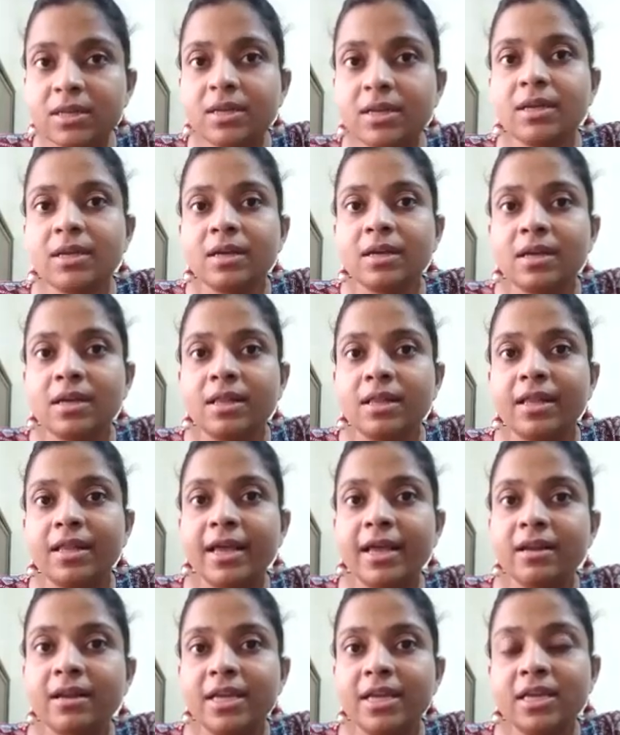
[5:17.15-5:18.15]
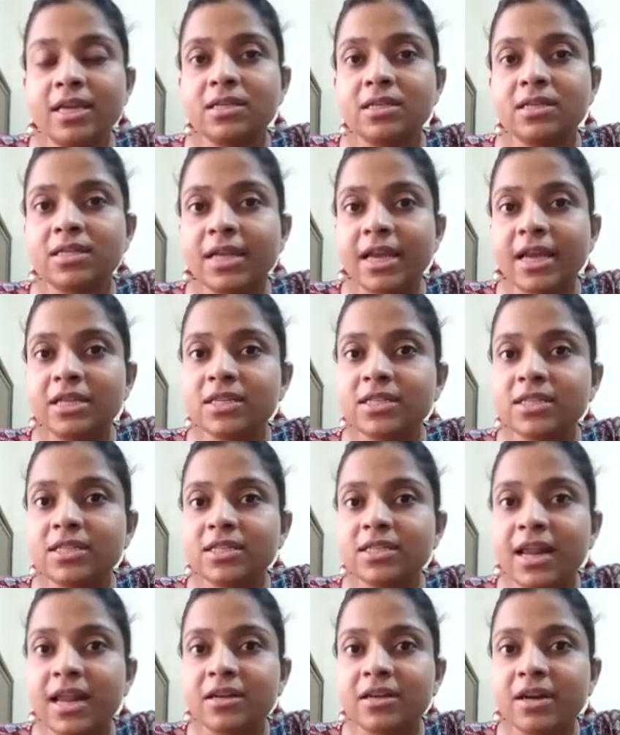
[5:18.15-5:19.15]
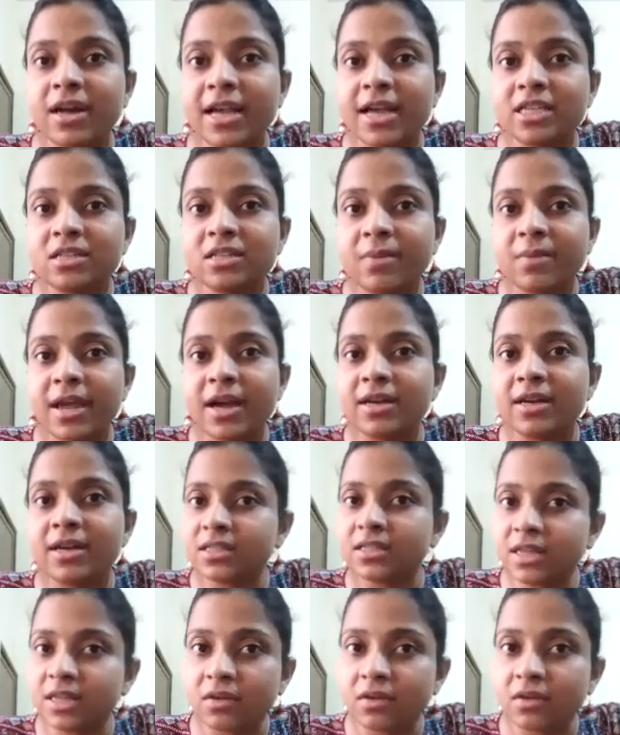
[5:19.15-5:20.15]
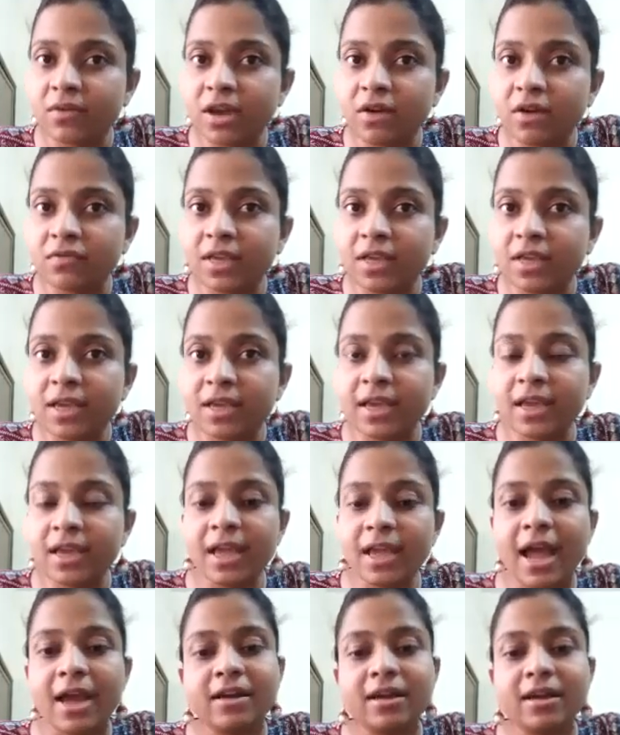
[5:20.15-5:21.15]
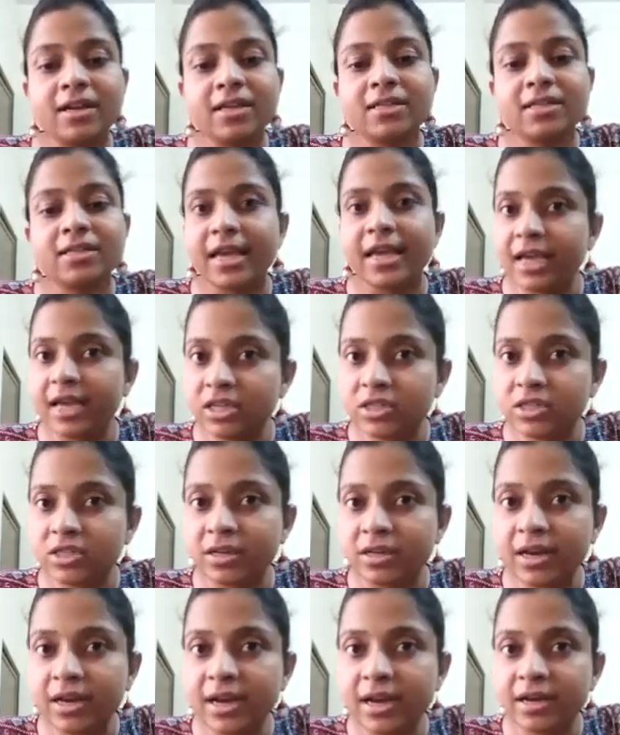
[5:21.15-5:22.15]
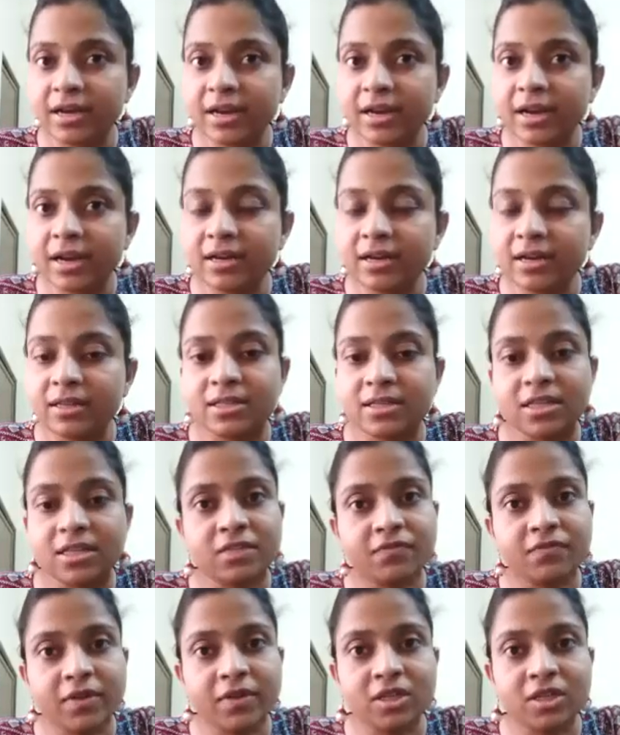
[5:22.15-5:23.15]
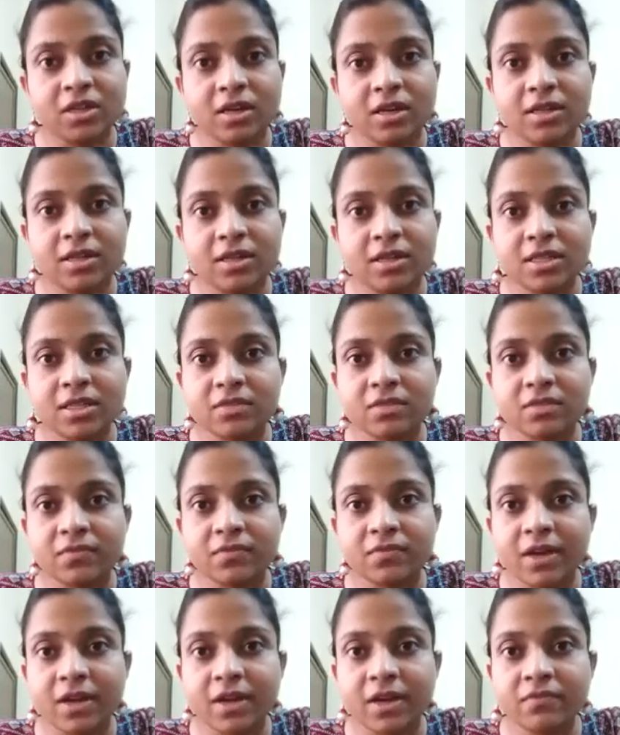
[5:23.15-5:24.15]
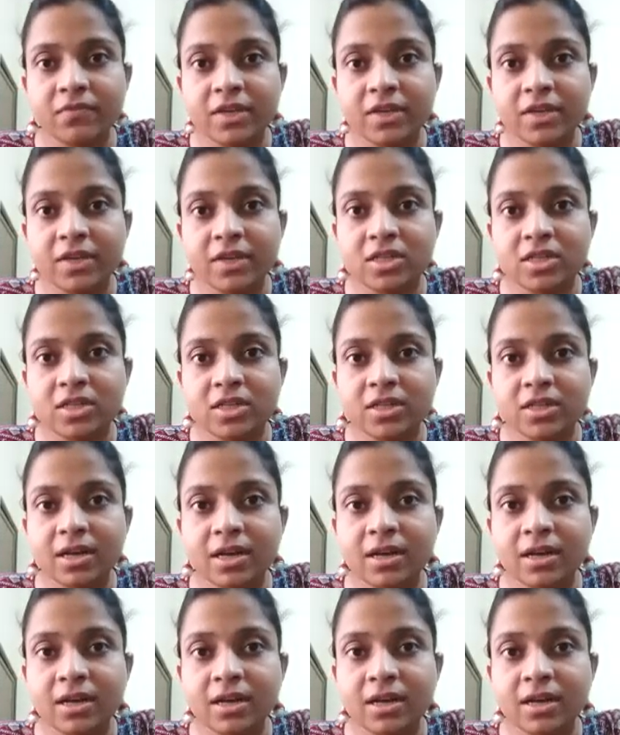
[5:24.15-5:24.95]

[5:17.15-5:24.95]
Then each stage is characterized by a distinct way of thinking and it is age related. This is feature, this is one feature.